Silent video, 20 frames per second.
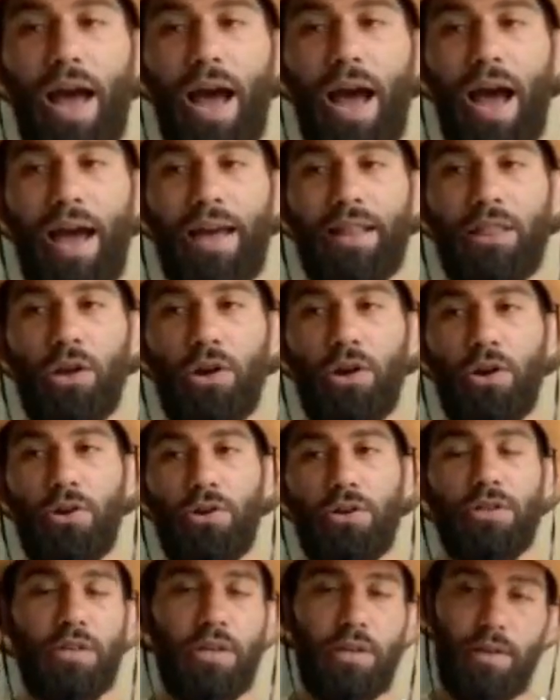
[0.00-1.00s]
I
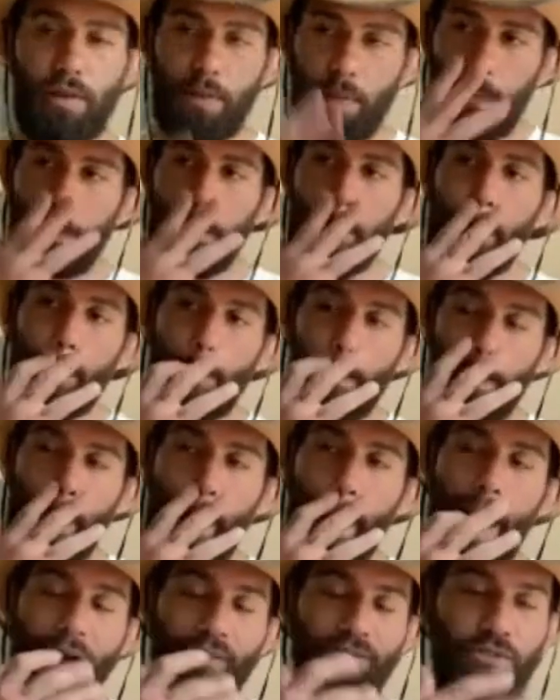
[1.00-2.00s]
learned
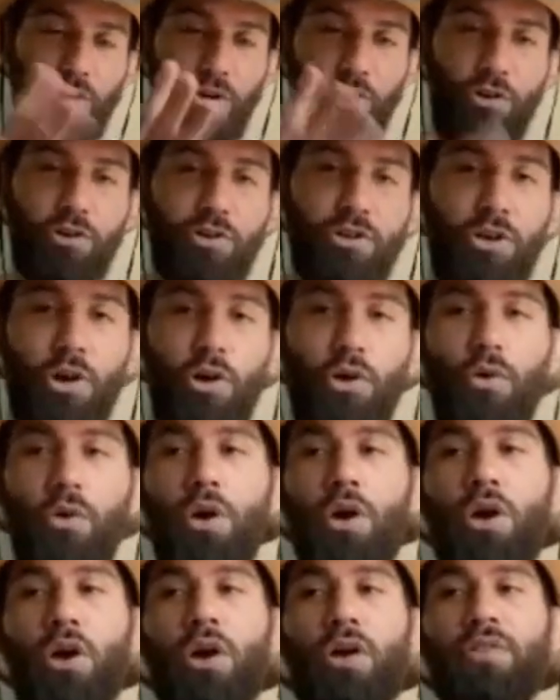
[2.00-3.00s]
after
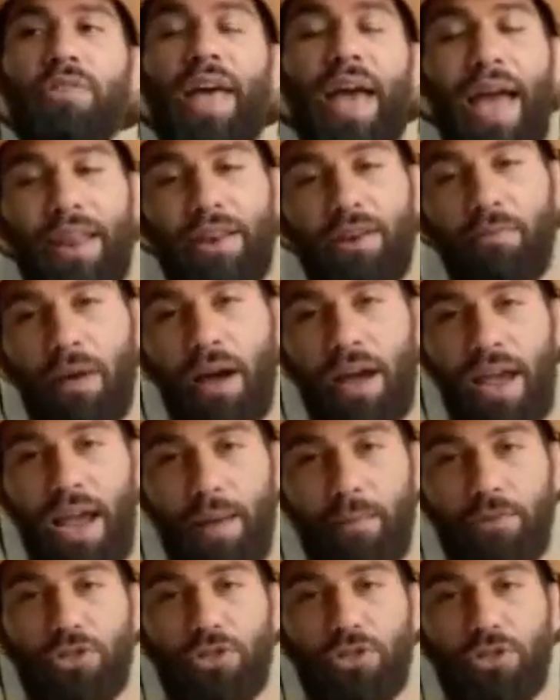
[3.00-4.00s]
the end of my
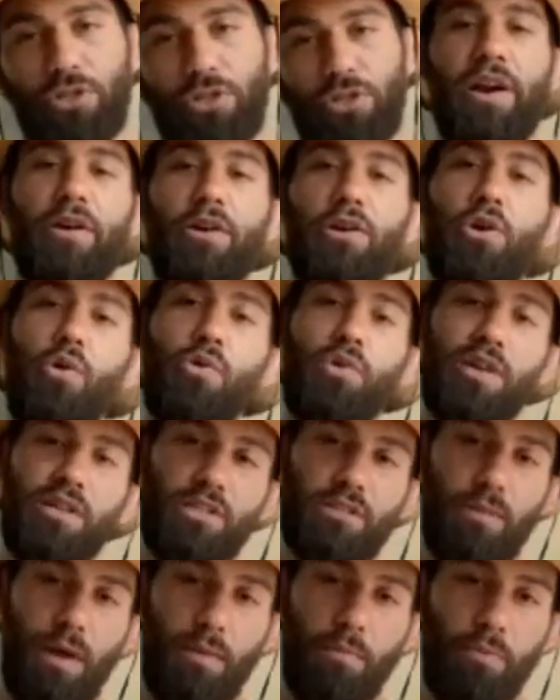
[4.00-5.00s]
amateur career and going
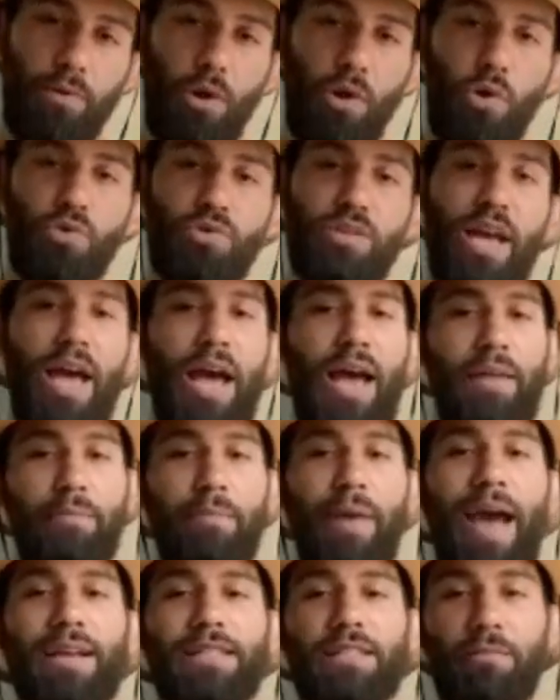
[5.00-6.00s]
into my pros, I had
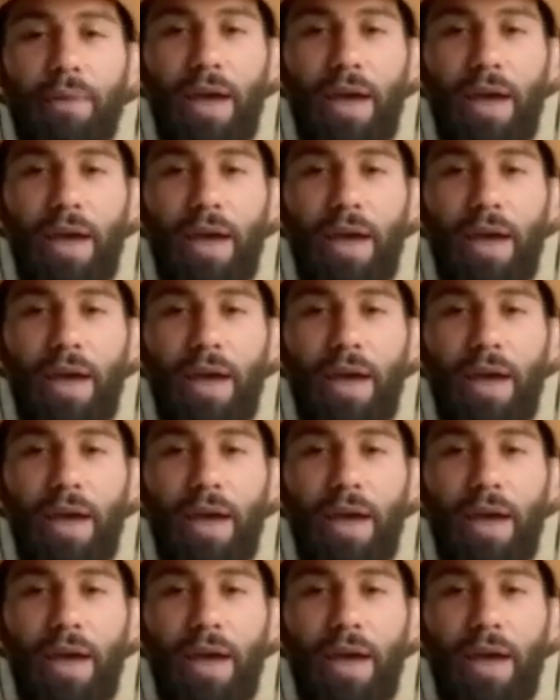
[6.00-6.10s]
back to